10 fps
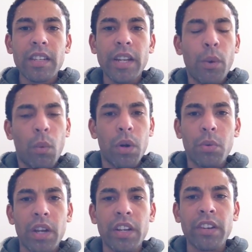I don't want to
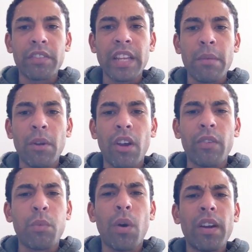work another day in my
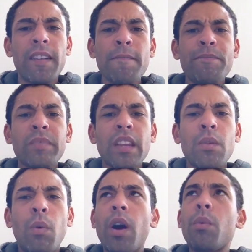life. Why
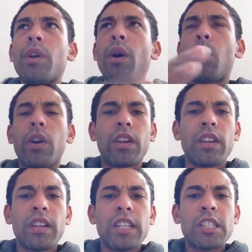would I want to
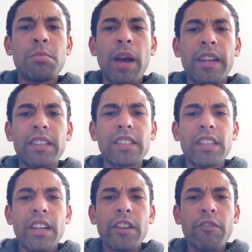spend
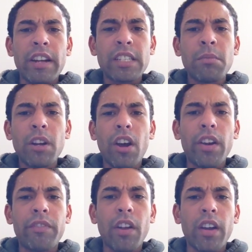the rest of my
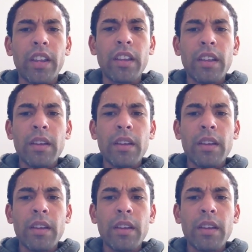life like